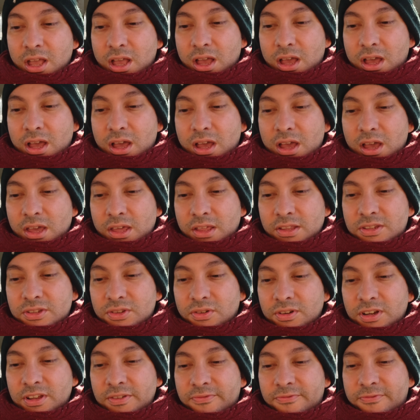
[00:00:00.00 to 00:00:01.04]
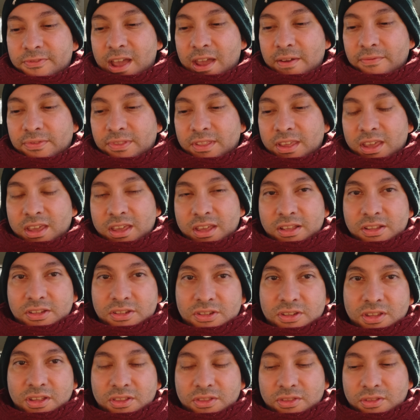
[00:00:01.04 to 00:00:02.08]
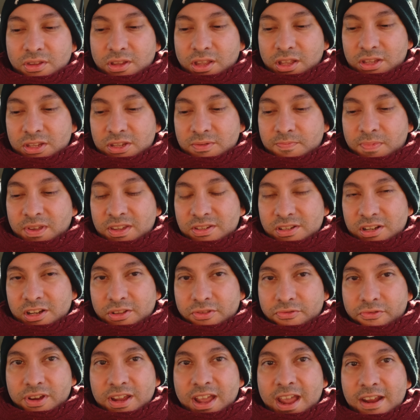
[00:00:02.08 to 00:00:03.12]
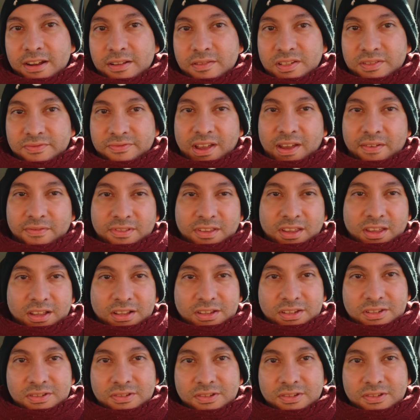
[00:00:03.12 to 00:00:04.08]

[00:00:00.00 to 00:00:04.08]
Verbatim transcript: uh, it's only five things and it's basically three items, five things.